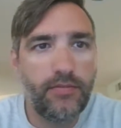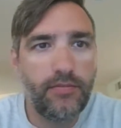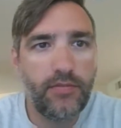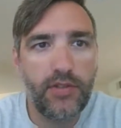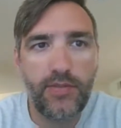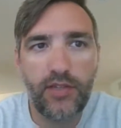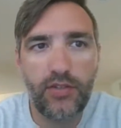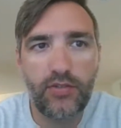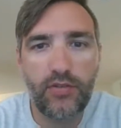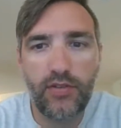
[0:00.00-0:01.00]
Just making
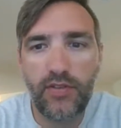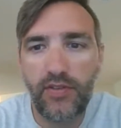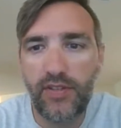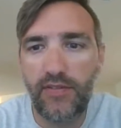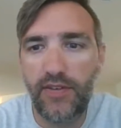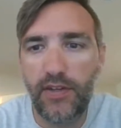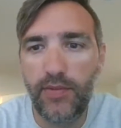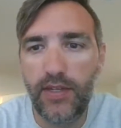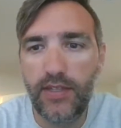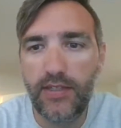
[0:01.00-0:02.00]
sure to see if
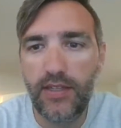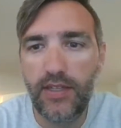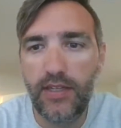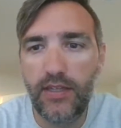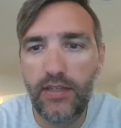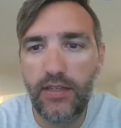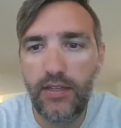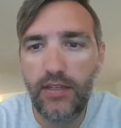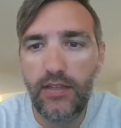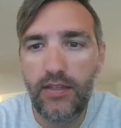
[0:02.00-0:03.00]
anybody's in
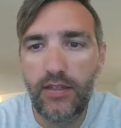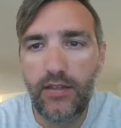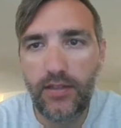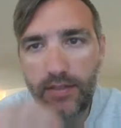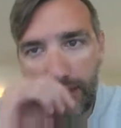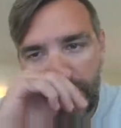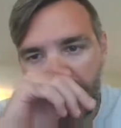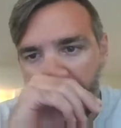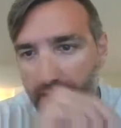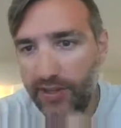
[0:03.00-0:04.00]
this
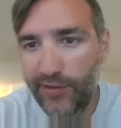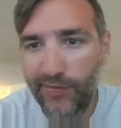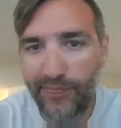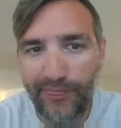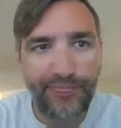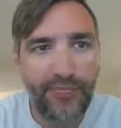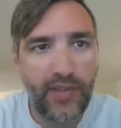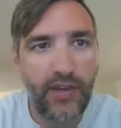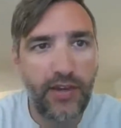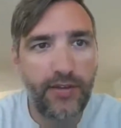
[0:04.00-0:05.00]
session here.
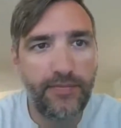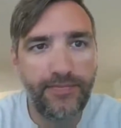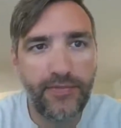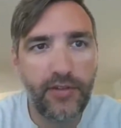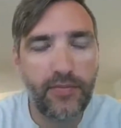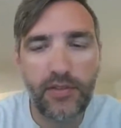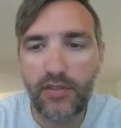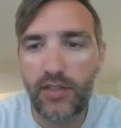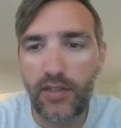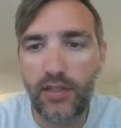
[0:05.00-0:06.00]

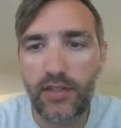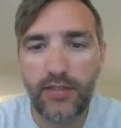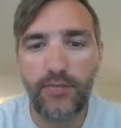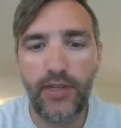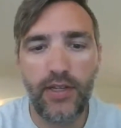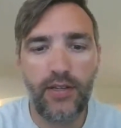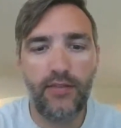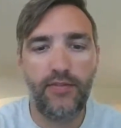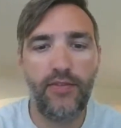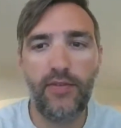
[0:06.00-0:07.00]
Looks like I got somebody.
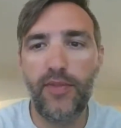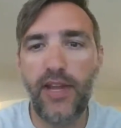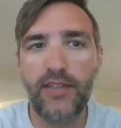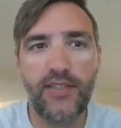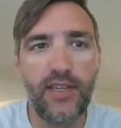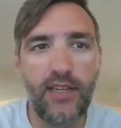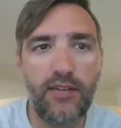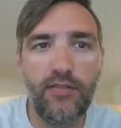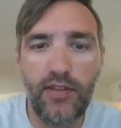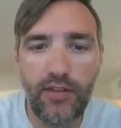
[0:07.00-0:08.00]
You can mind saying
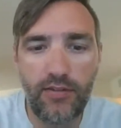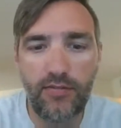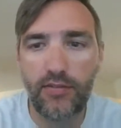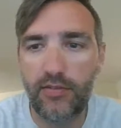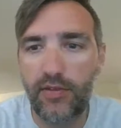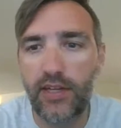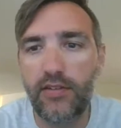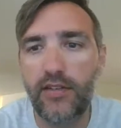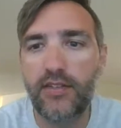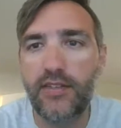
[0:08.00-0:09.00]
hello or writing
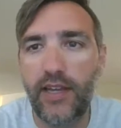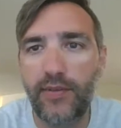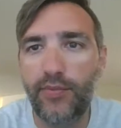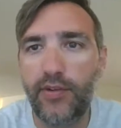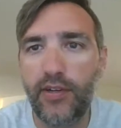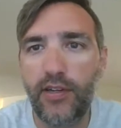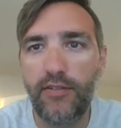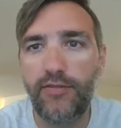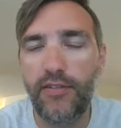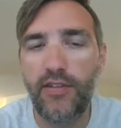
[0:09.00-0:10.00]
on the sidebar
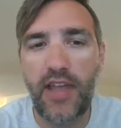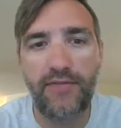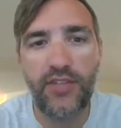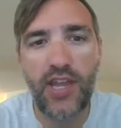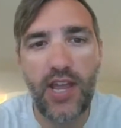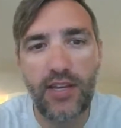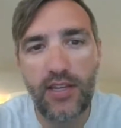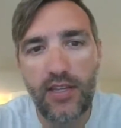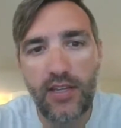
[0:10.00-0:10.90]
here for the live chat.